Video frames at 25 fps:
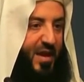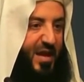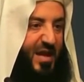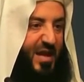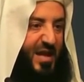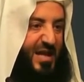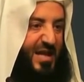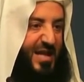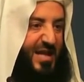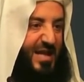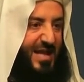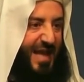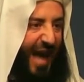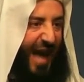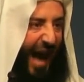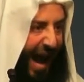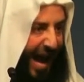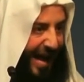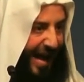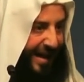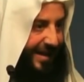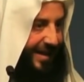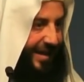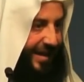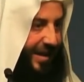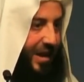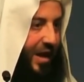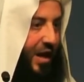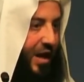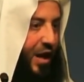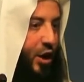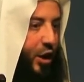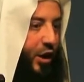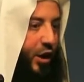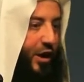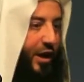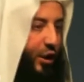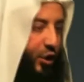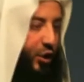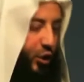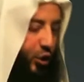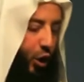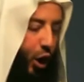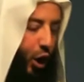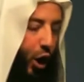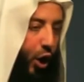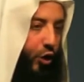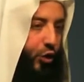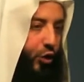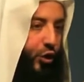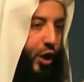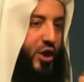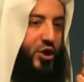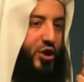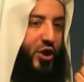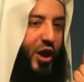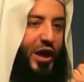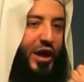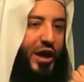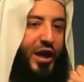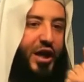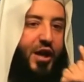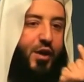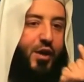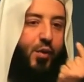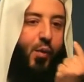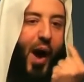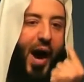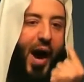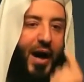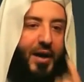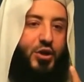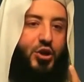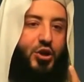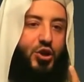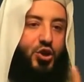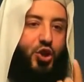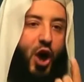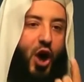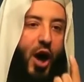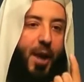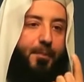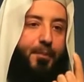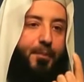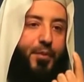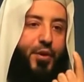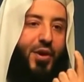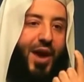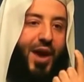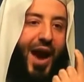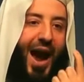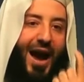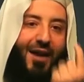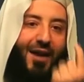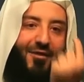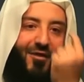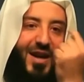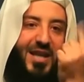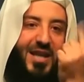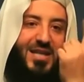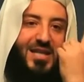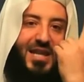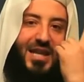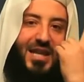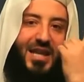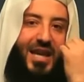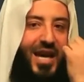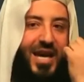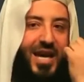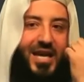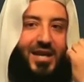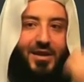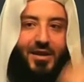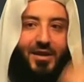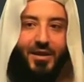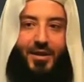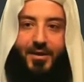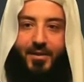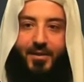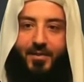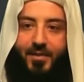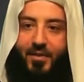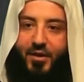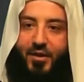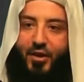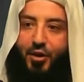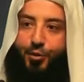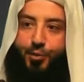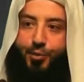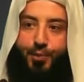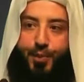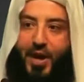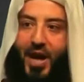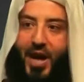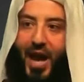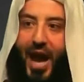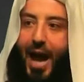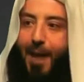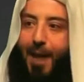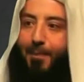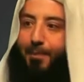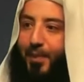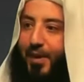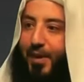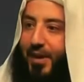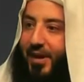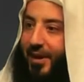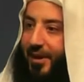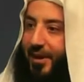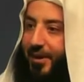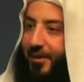sadness. There's only one job you have as a kid: be happy.